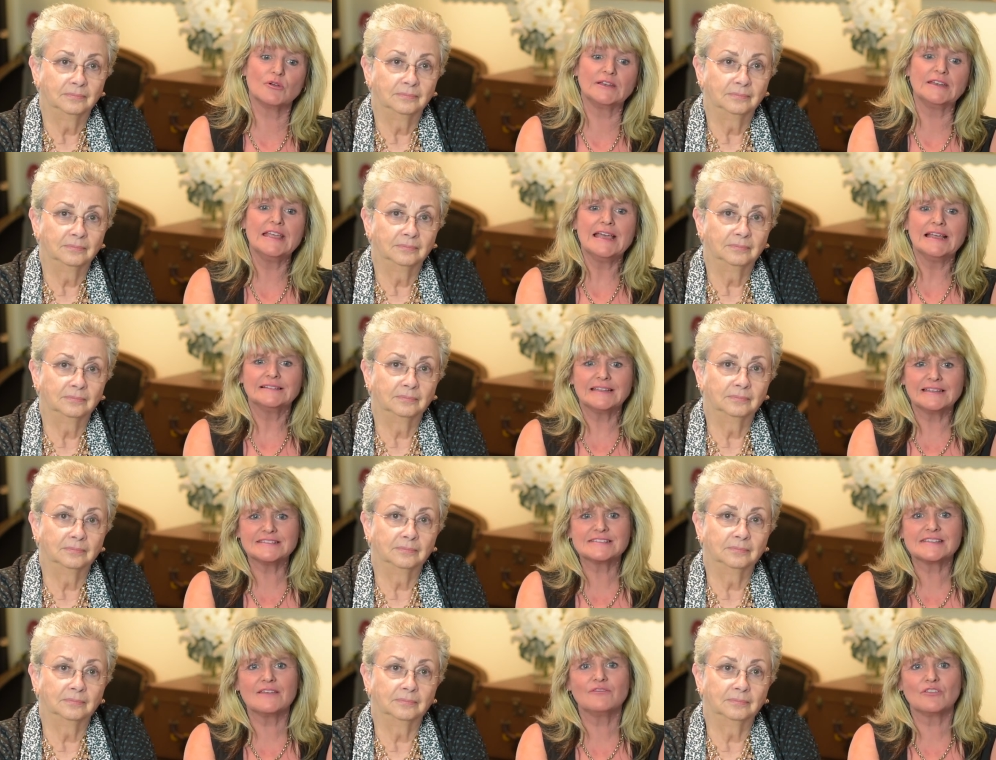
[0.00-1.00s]
Speaker 1: and let's
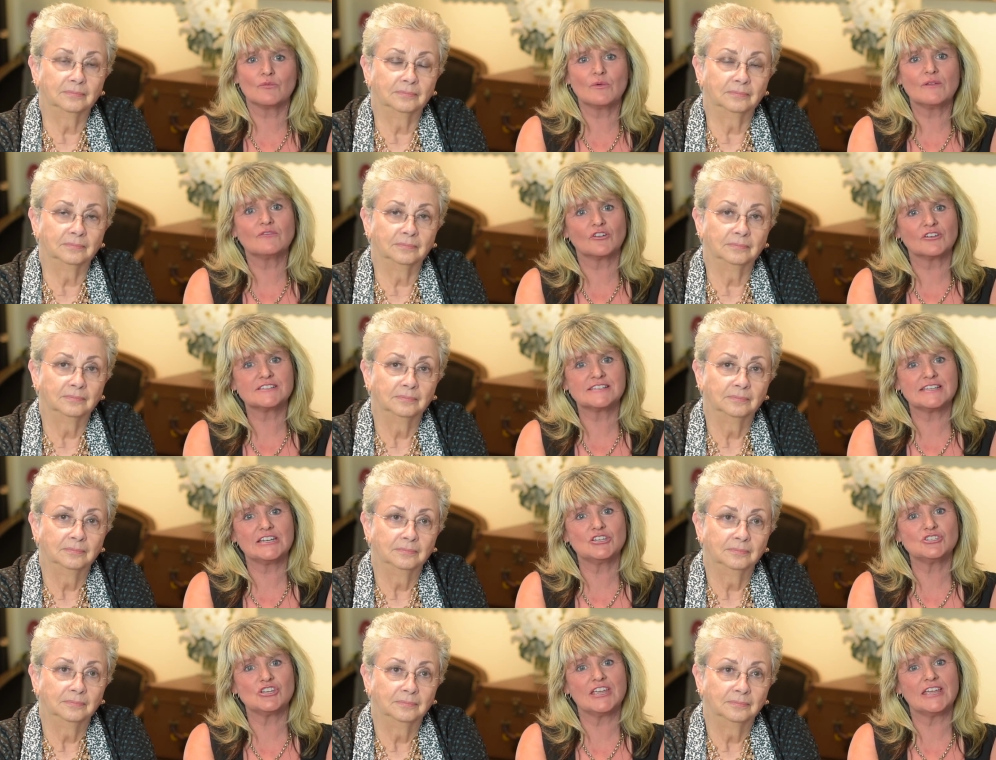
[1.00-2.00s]
see if that we've got a
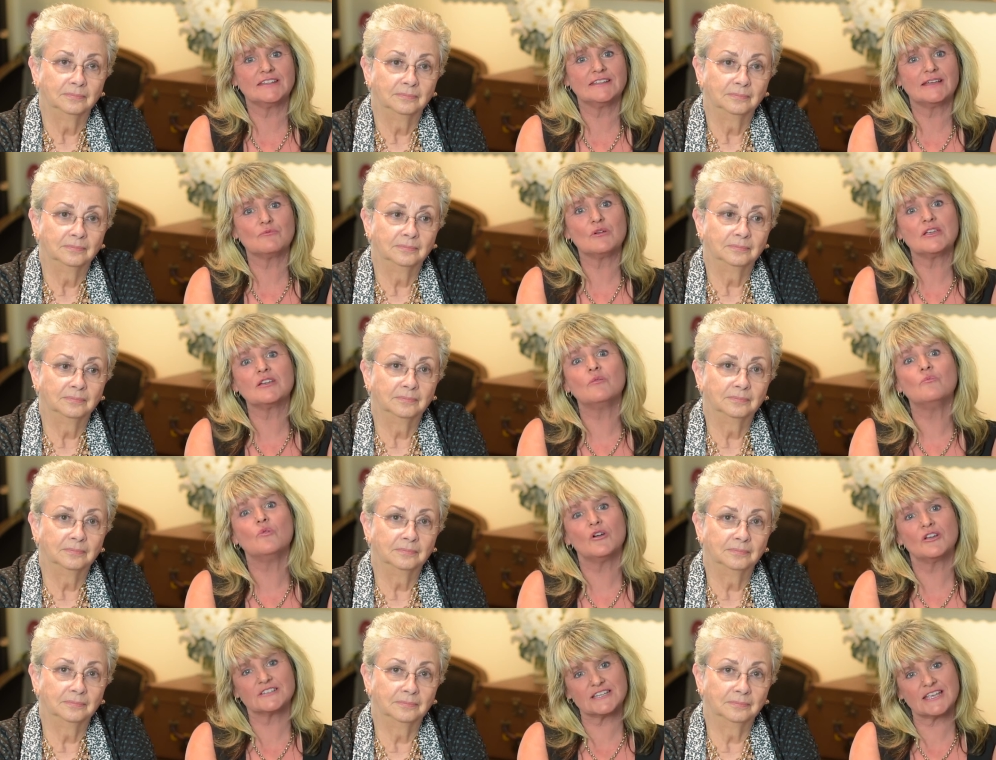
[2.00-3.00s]
synergy and that we can
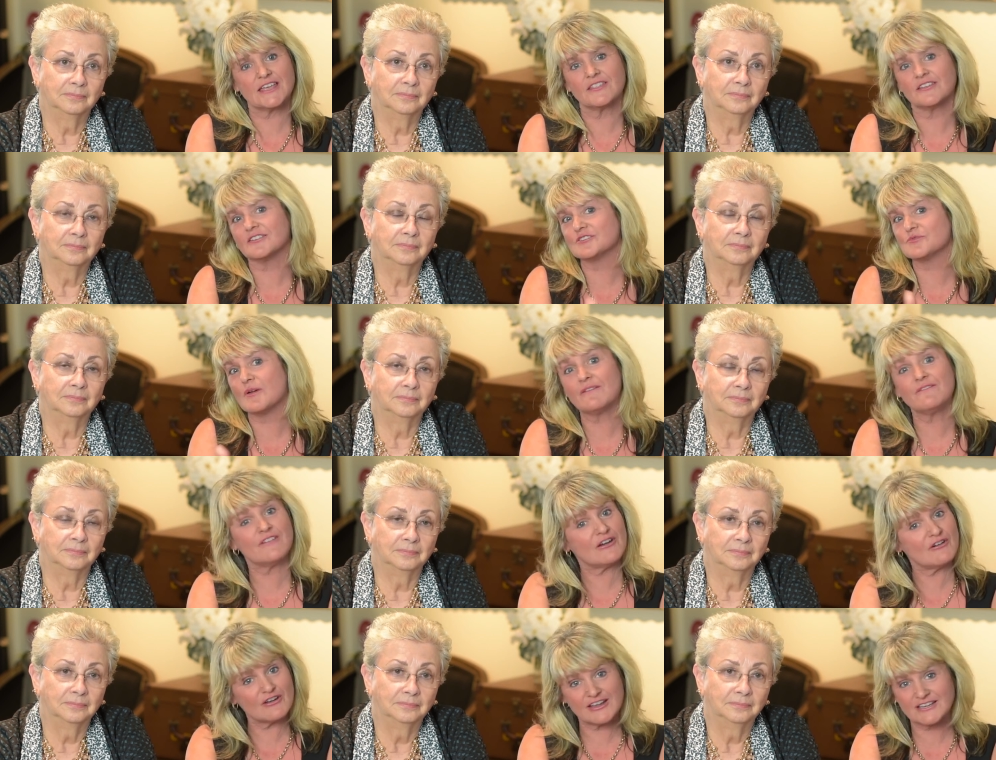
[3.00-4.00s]
work together because we're
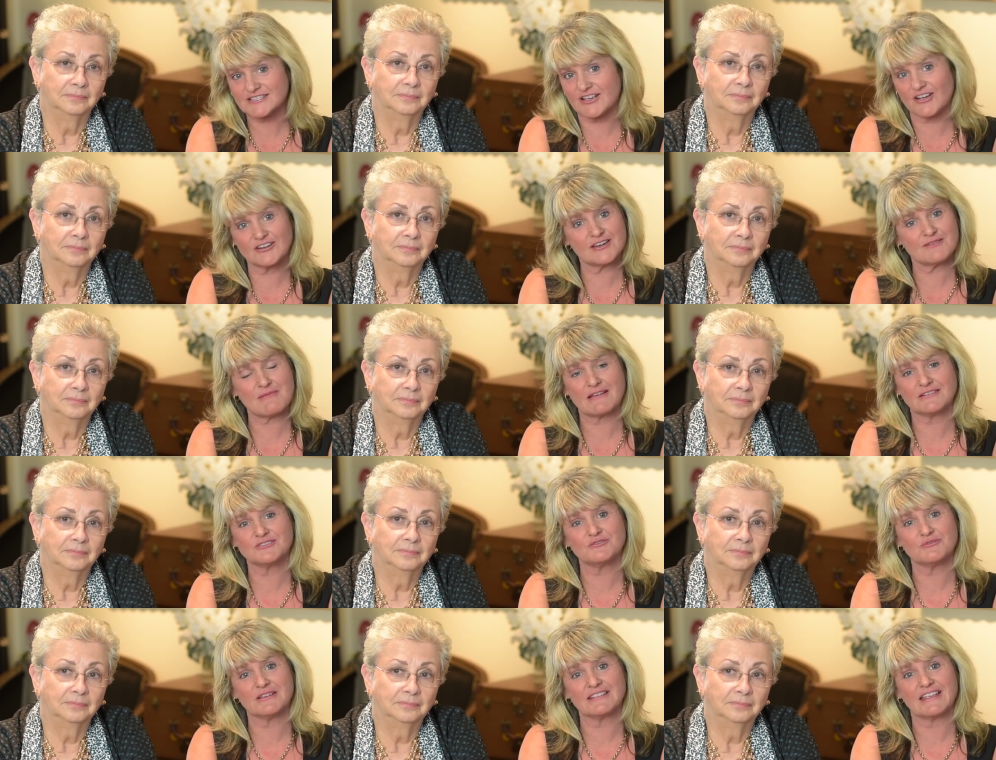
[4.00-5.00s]
very excited about
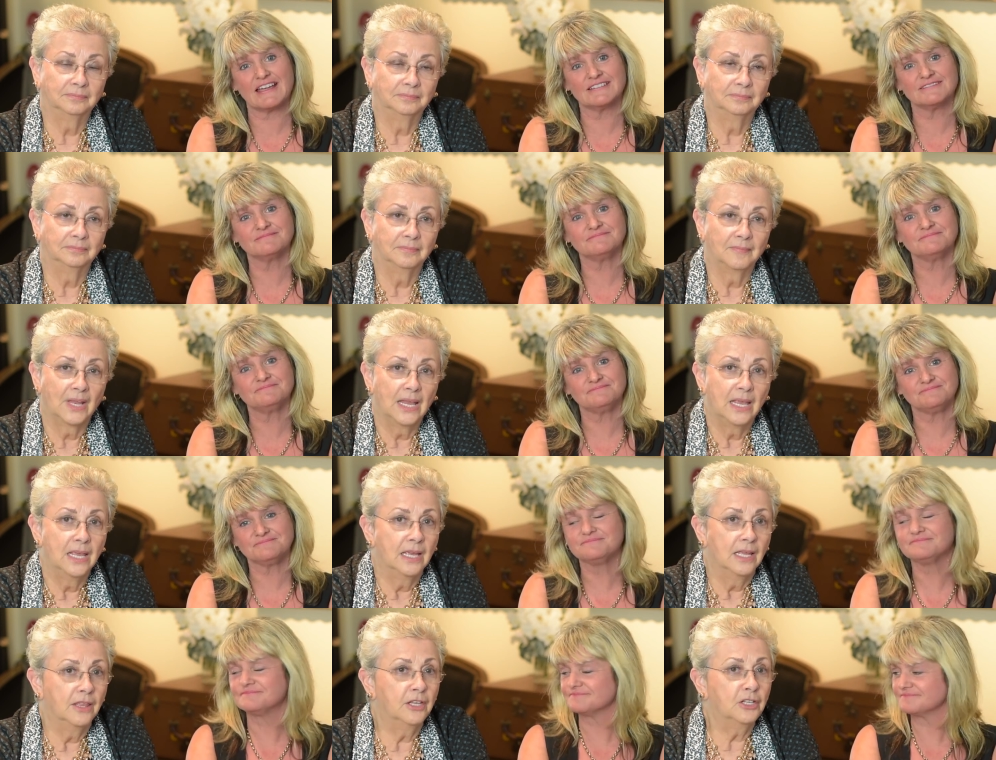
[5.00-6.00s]
doing that
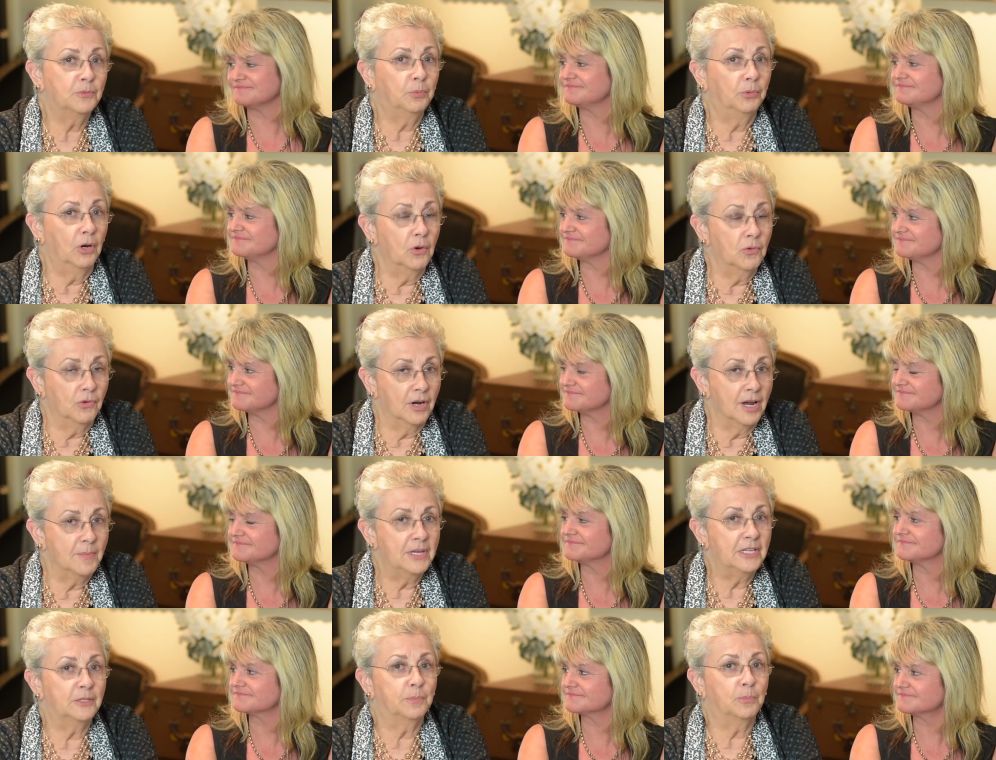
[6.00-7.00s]
Speaker 2: this program
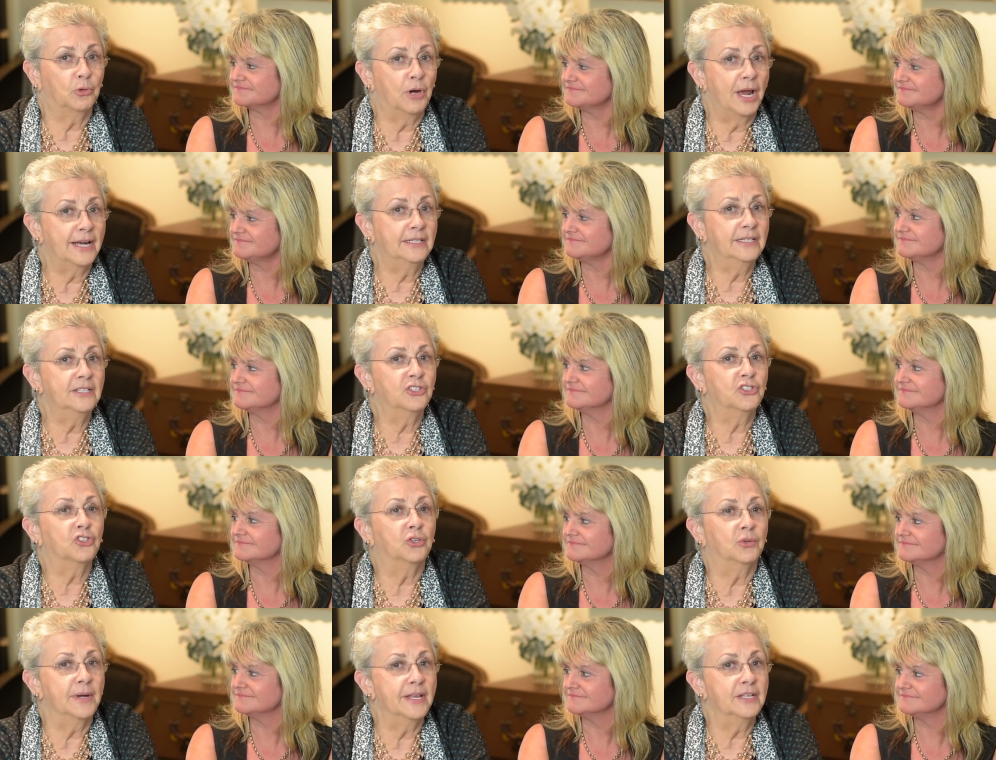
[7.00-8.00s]
is practice
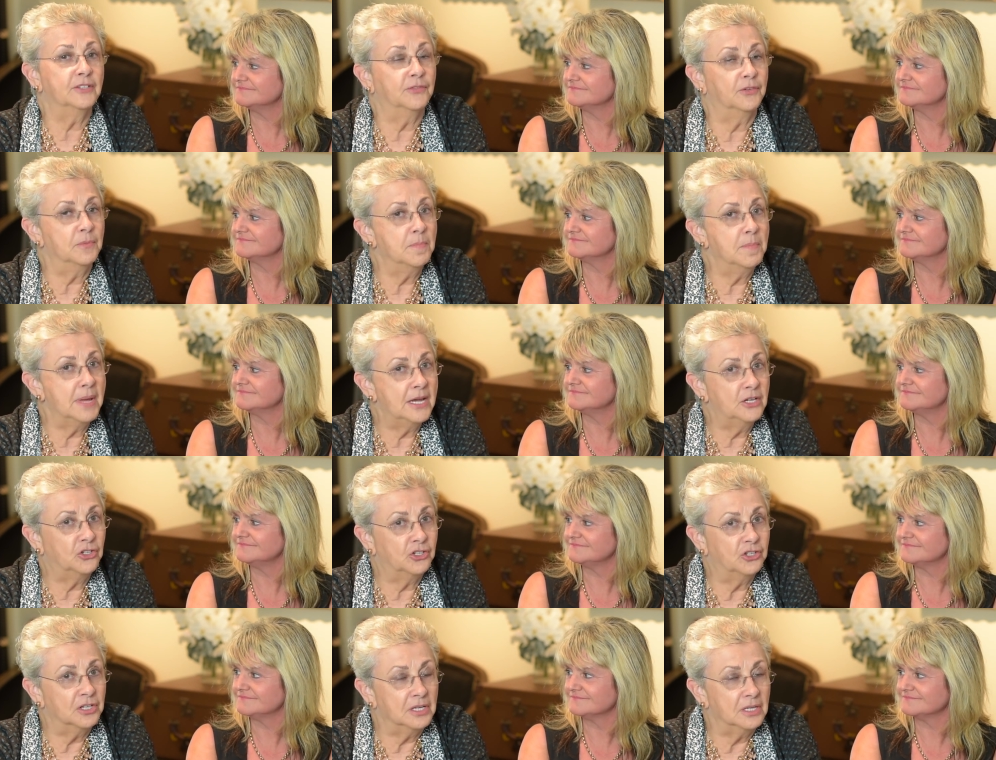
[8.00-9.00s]

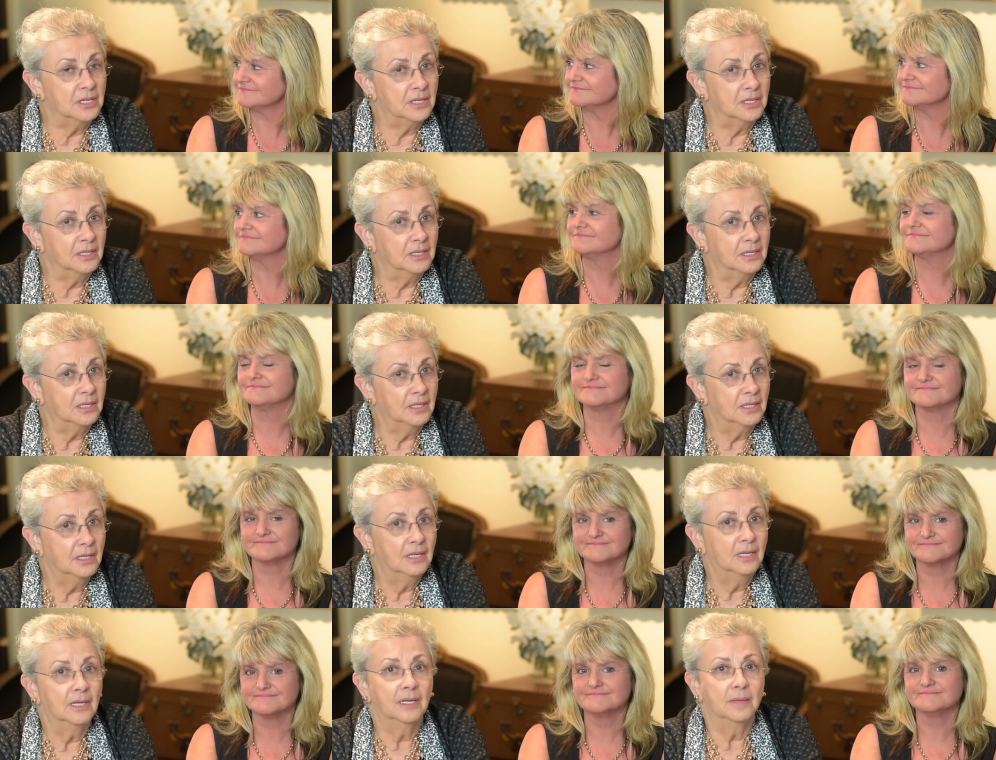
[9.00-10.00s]
transformation,
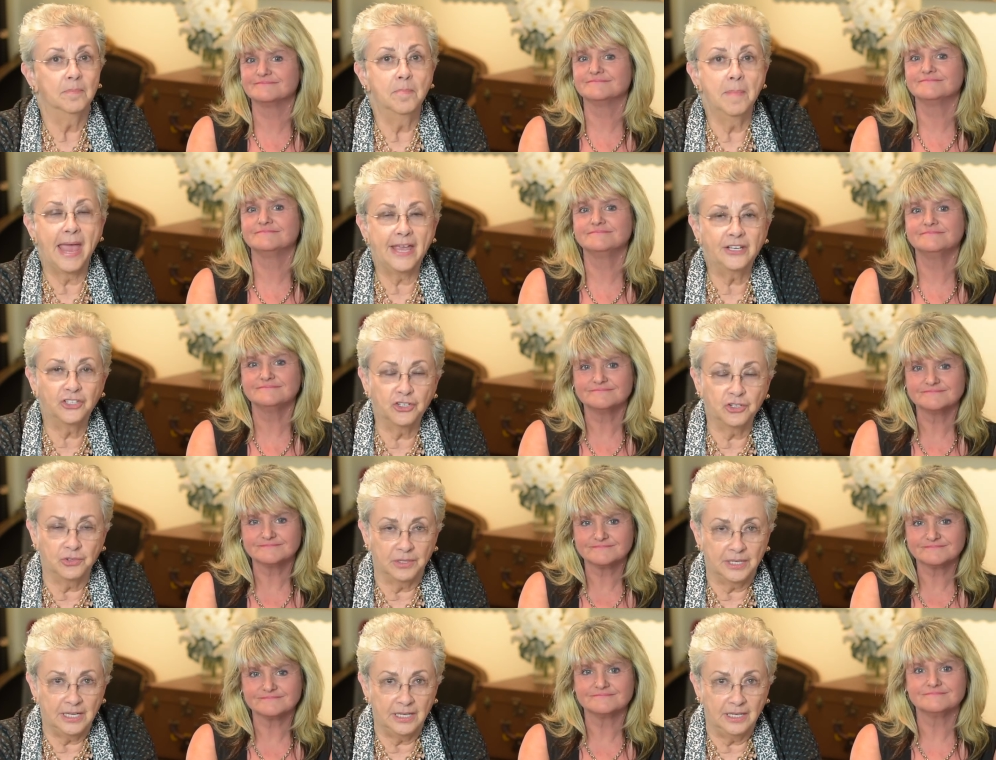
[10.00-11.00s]

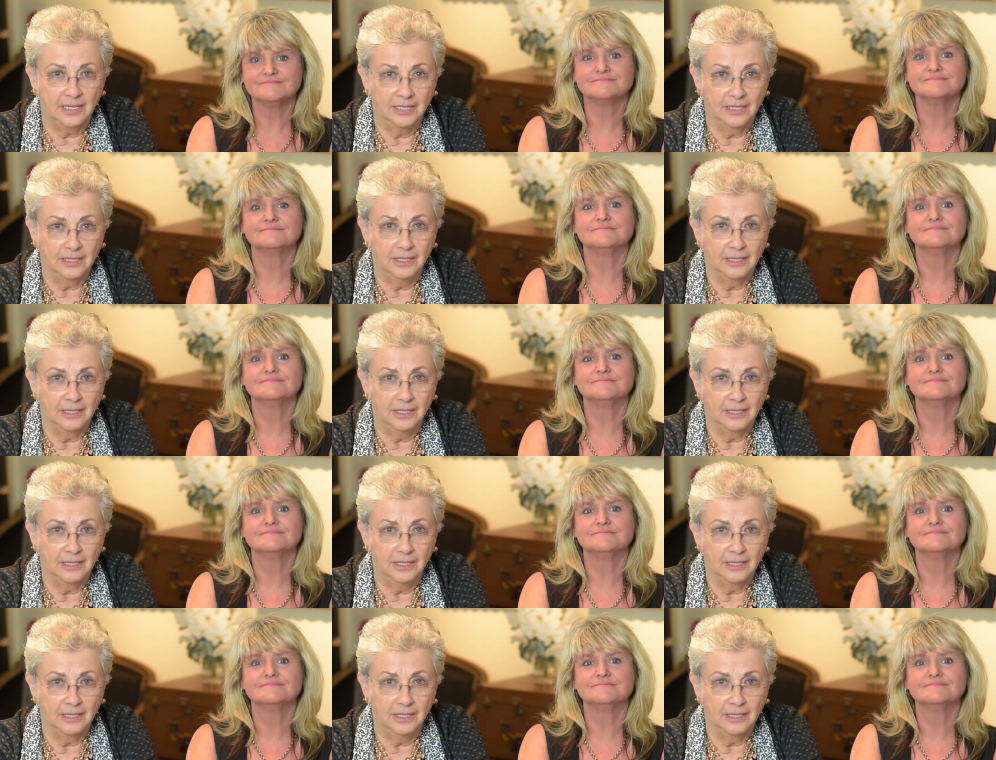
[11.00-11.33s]
mastery,